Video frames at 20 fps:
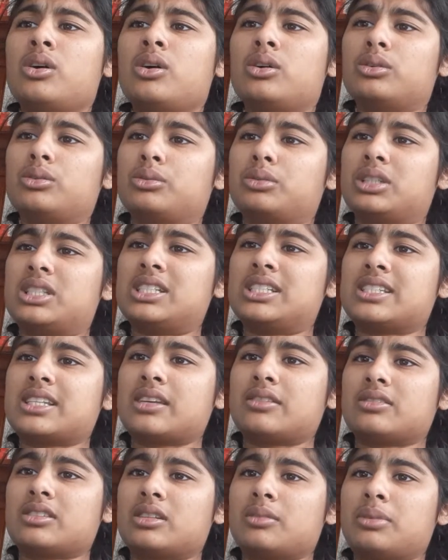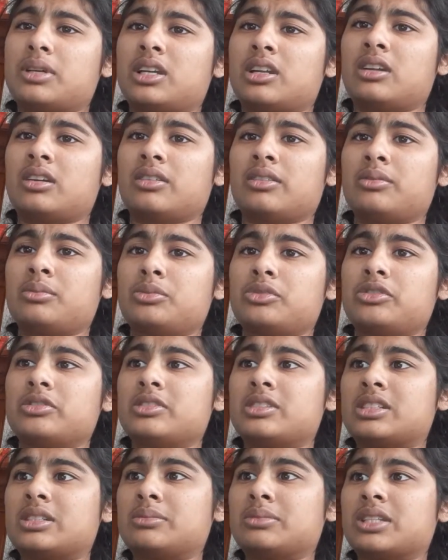who Woody saves at the beginning of the movie,
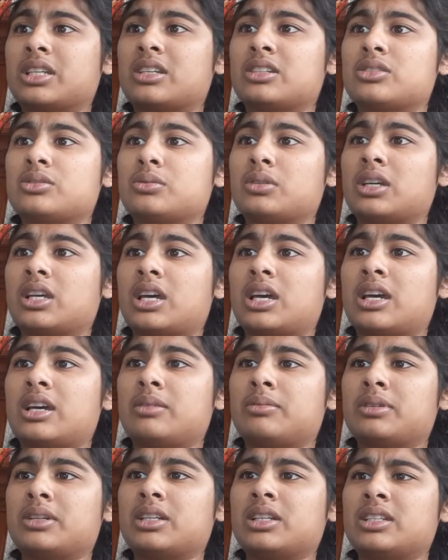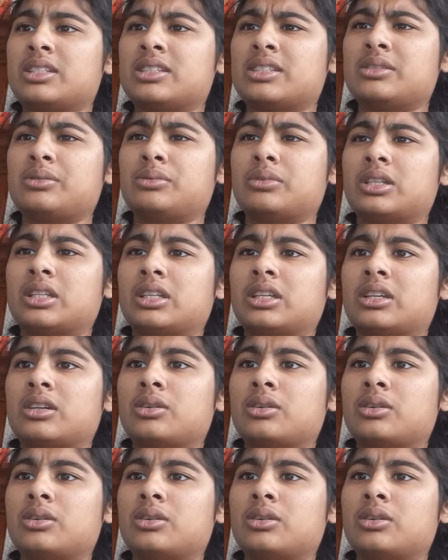seems like a sweet guy, but is he really?